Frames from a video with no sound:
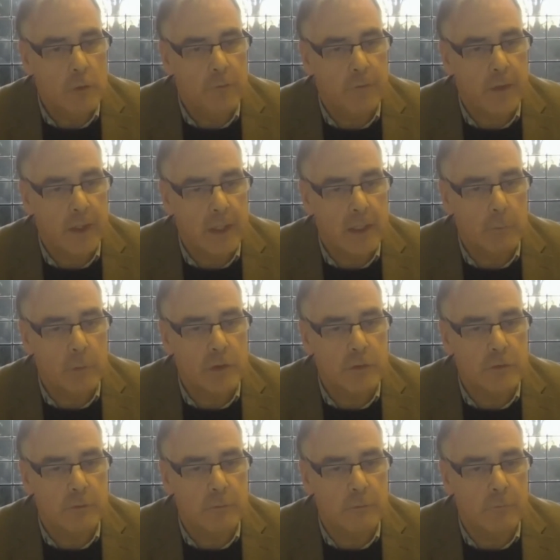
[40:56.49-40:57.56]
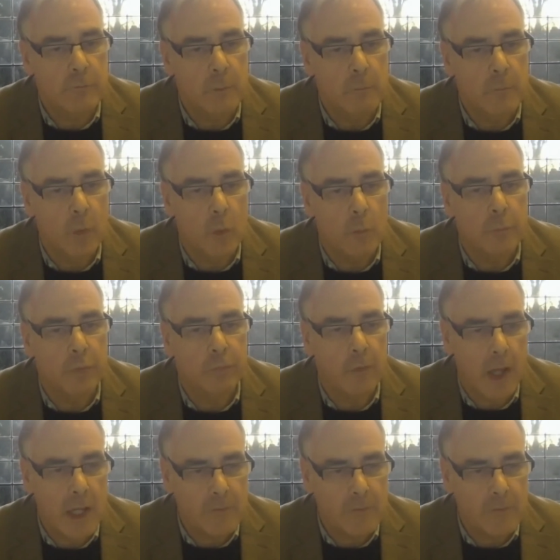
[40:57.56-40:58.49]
Do you think it was the more